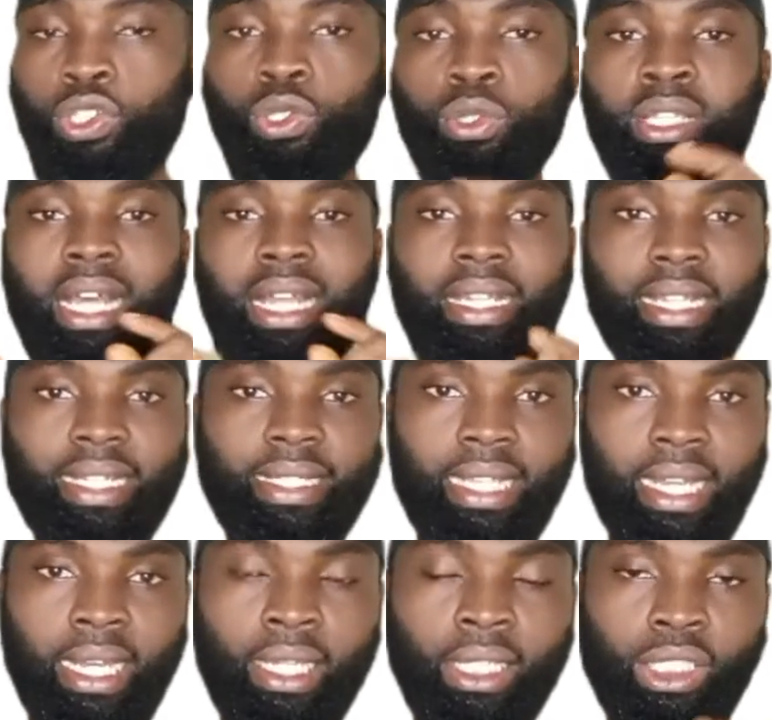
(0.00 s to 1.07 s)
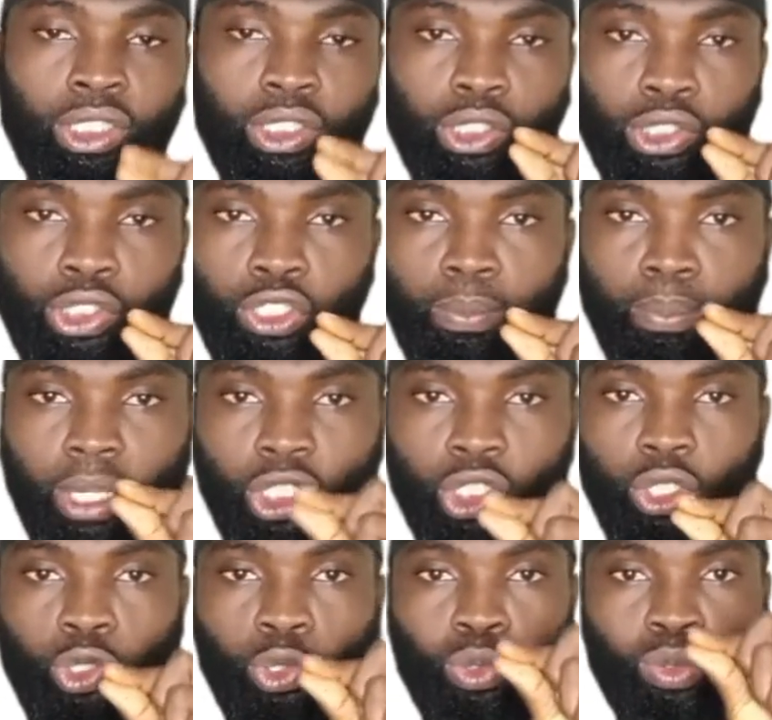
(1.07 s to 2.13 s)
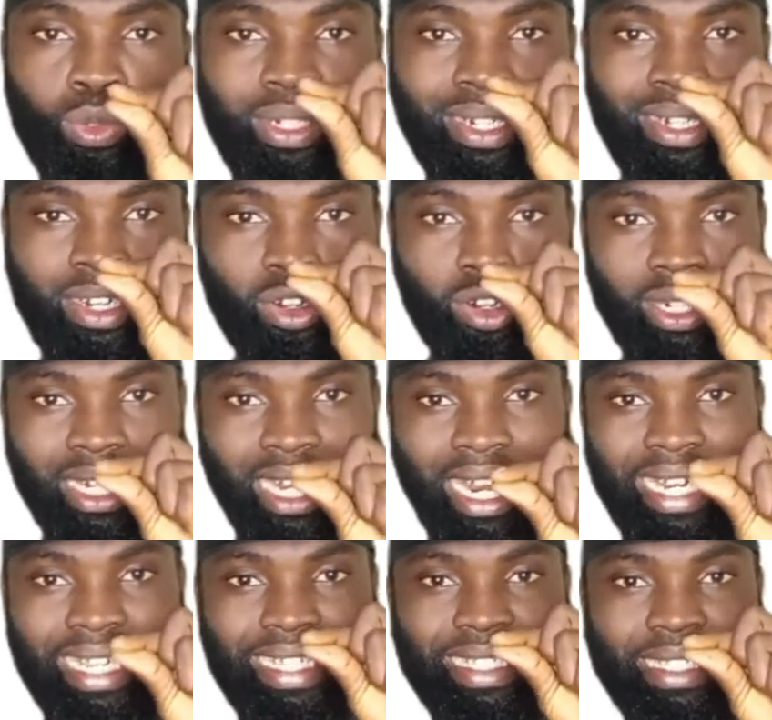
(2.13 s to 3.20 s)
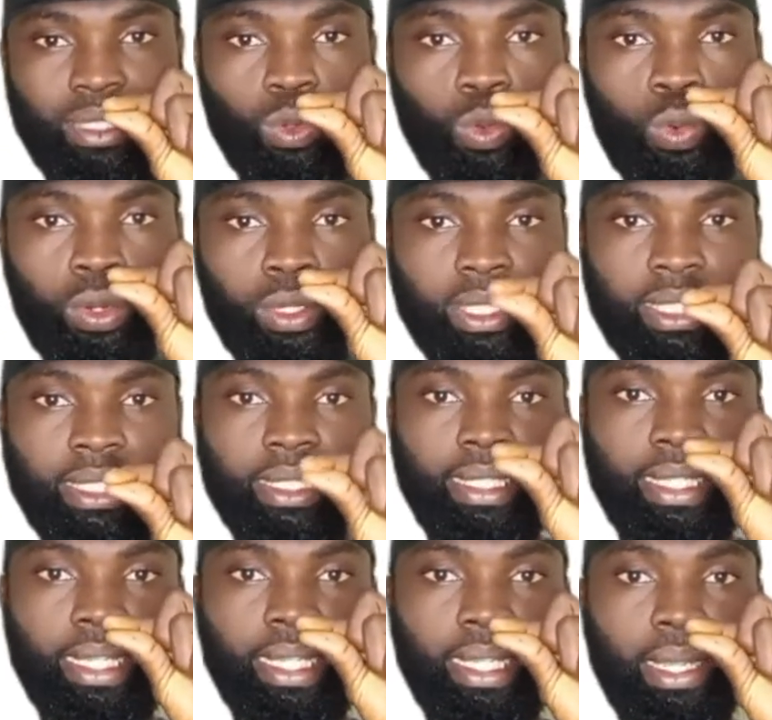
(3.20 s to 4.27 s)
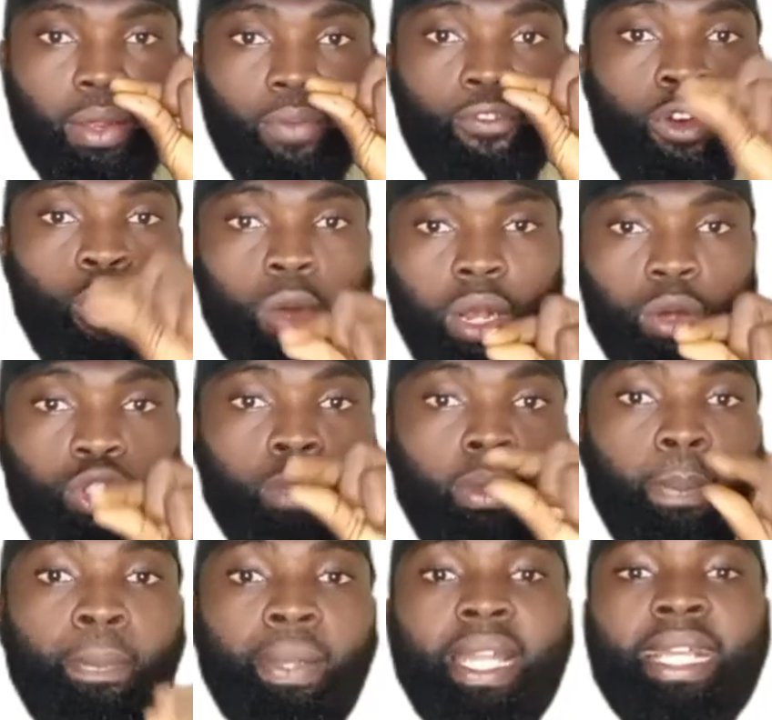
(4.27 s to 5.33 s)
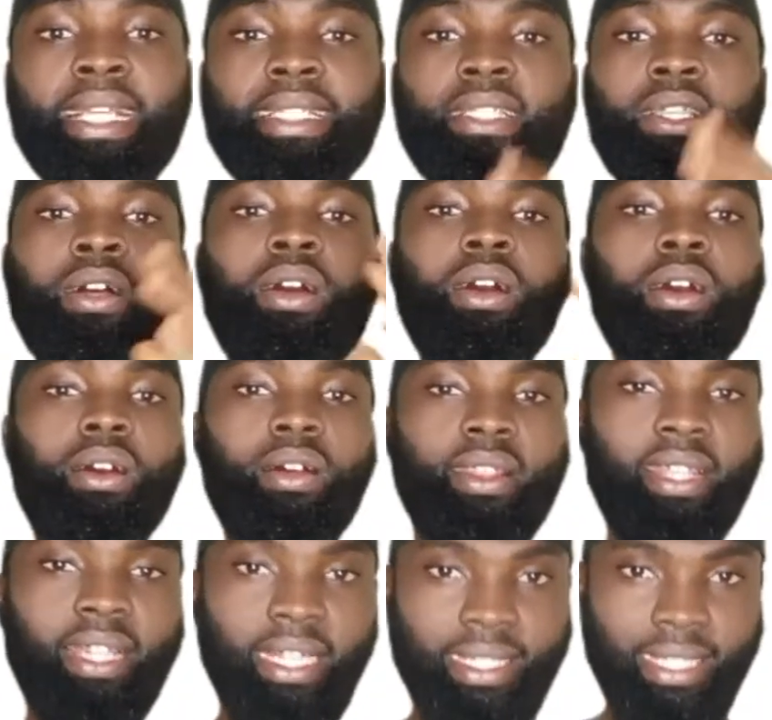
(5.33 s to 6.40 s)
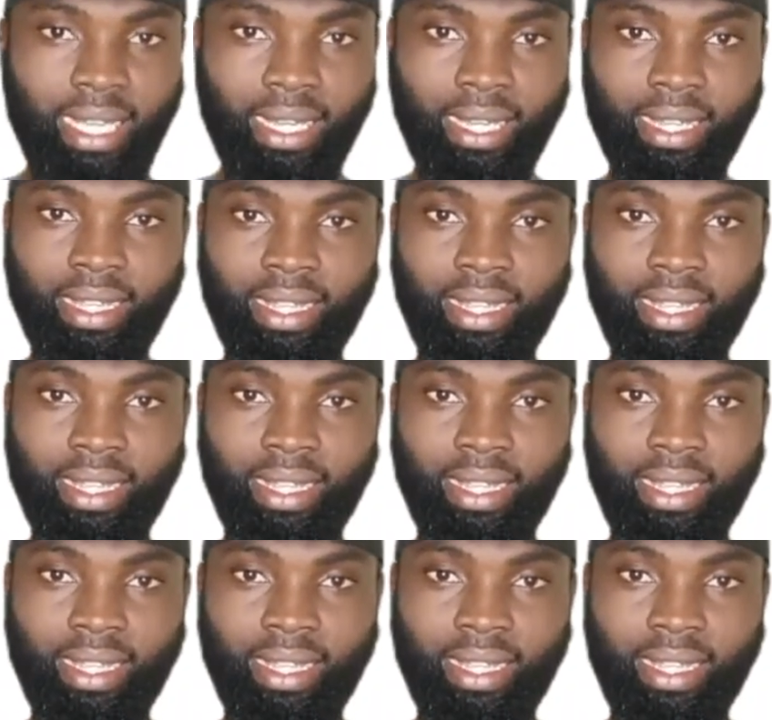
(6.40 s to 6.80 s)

So that letter, you should make sure you recognize what vowel to be placed on the letter.